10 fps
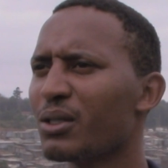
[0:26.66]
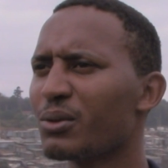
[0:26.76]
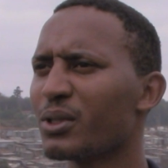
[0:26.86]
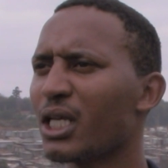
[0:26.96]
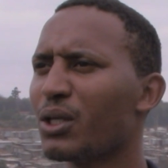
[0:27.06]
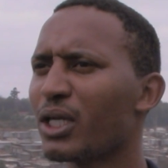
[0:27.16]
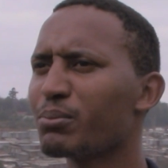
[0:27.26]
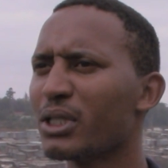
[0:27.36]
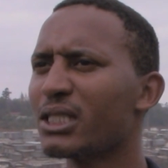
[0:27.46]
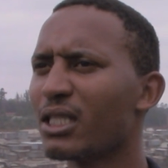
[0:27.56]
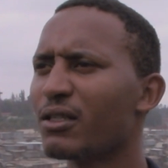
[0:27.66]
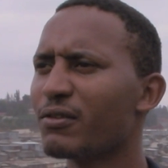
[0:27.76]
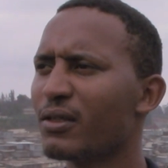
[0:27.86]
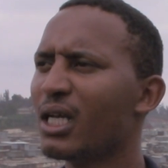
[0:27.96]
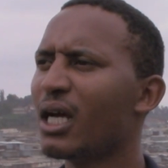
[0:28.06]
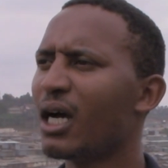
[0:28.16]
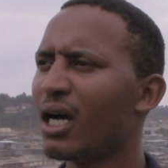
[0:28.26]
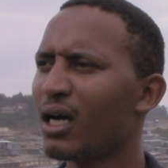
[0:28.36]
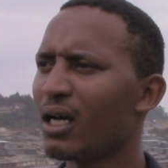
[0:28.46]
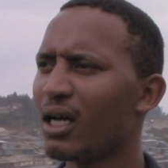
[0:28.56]
When I look at myself,
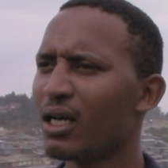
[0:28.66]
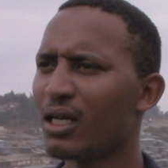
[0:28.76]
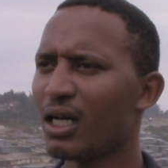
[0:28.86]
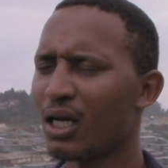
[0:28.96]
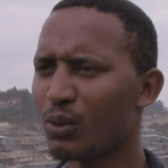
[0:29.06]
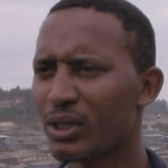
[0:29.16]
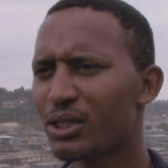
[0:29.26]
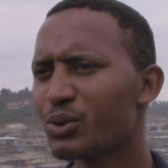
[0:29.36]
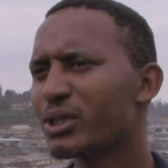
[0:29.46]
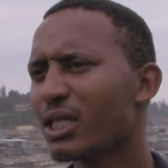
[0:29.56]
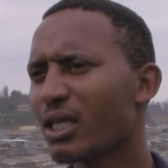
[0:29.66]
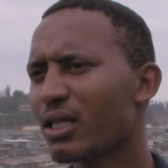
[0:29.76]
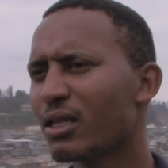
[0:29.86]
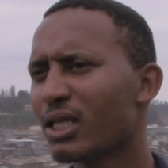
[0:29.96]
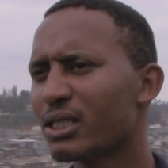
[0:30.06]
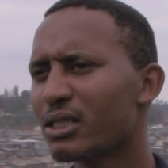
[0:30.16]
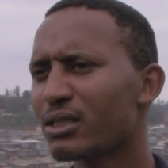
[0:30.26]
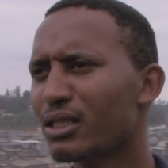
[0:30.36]
I want to say that